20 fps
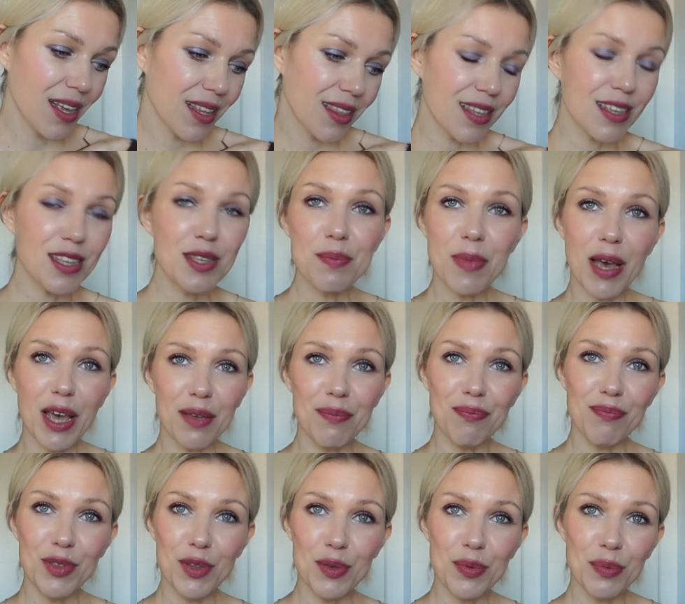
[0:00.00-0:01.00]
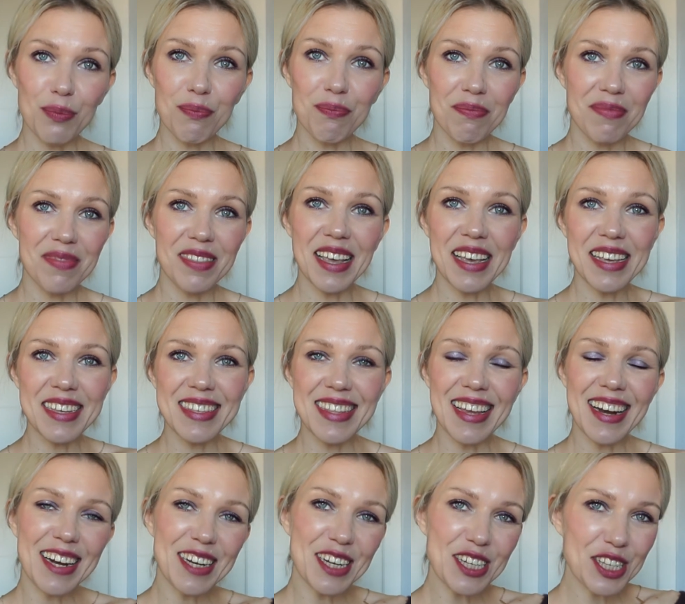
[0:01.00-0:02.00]
This is my new things
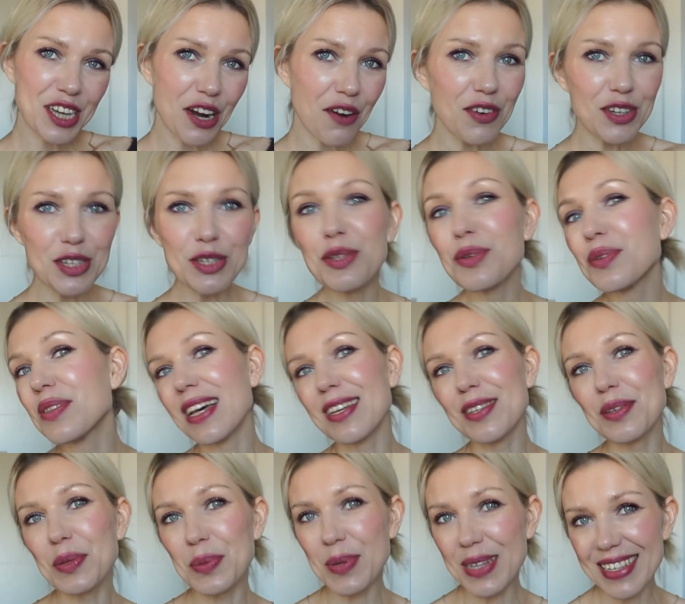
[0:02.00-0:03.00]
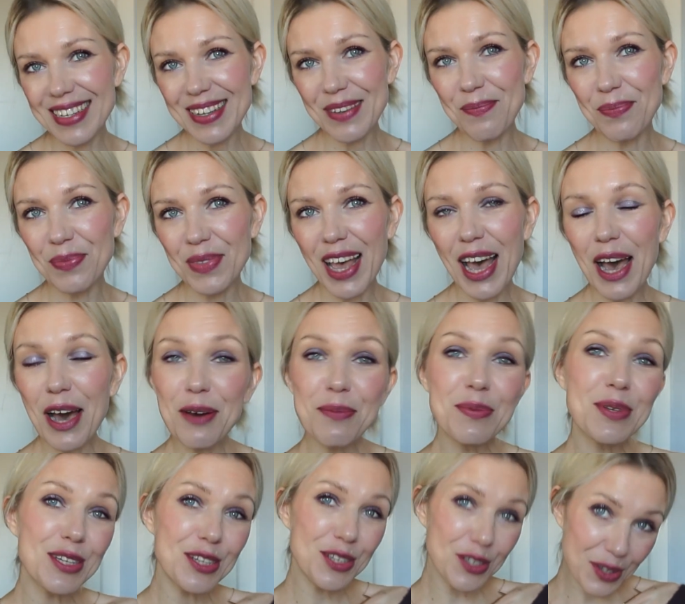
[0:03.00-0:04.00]
that I discovered in 2020. I
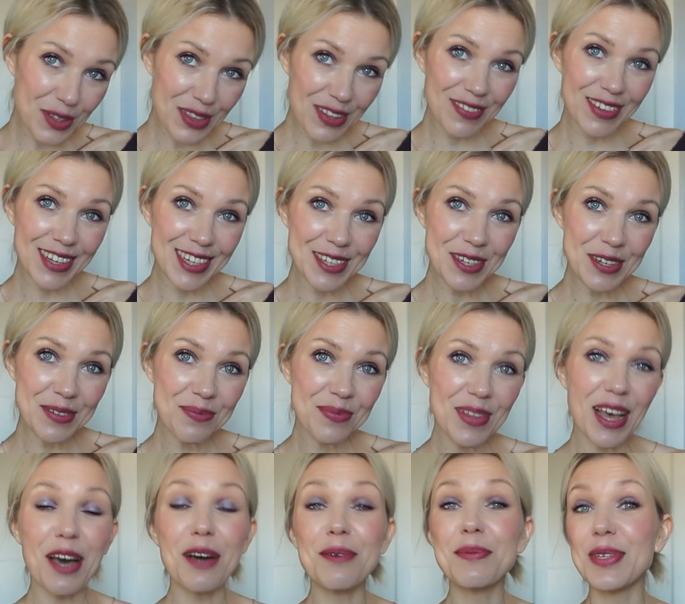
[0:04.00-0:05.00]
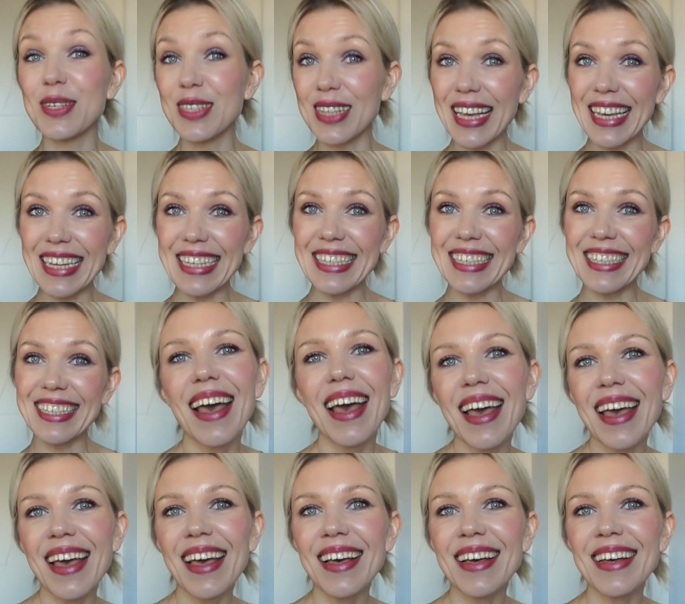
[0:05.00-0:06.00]
hope you enjoyed the video. I hope you liked it.
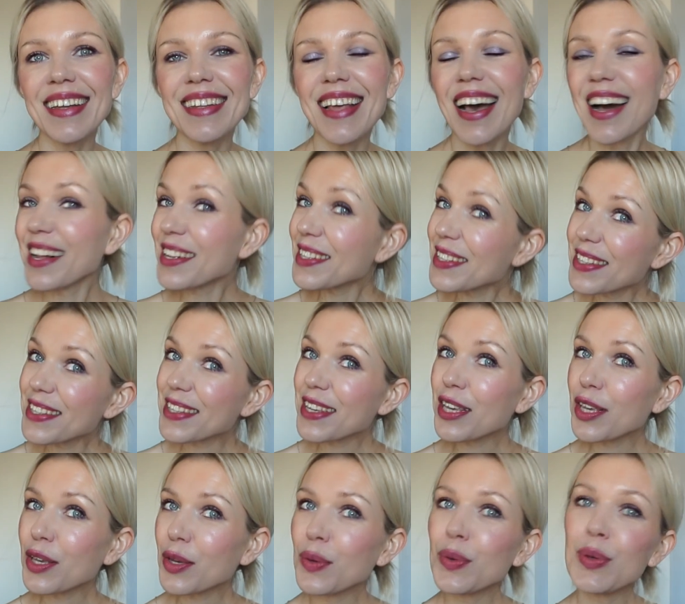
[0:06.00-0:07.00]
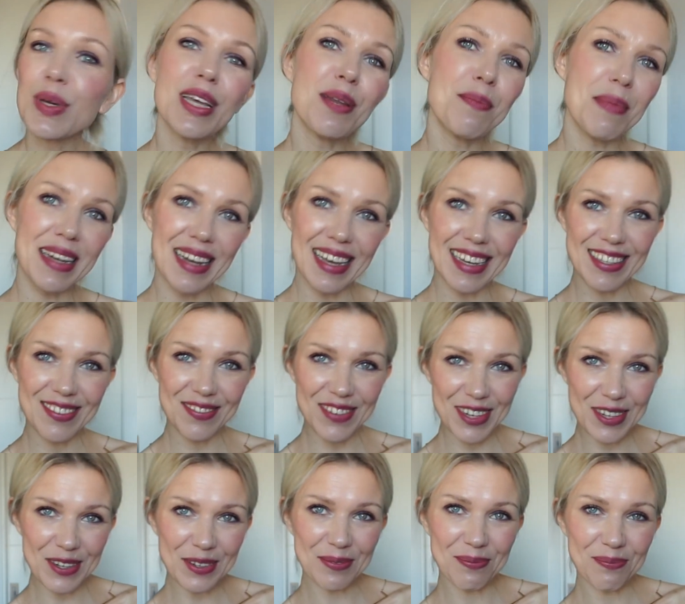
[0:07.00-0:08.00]
And I'll see you in my next video.